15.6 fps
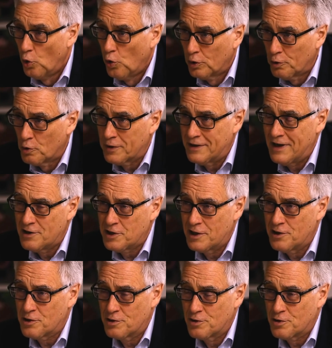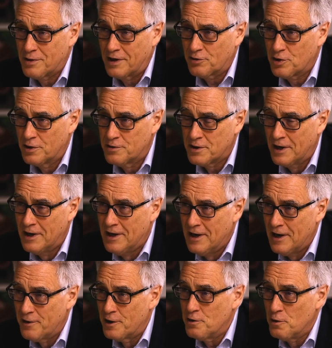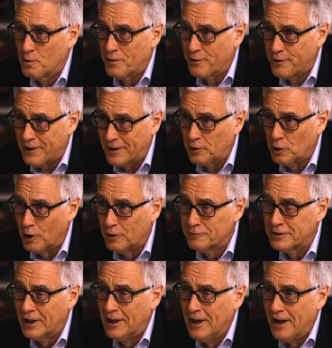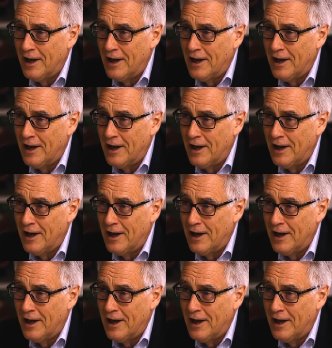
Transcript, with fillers: All organization structures that you can think of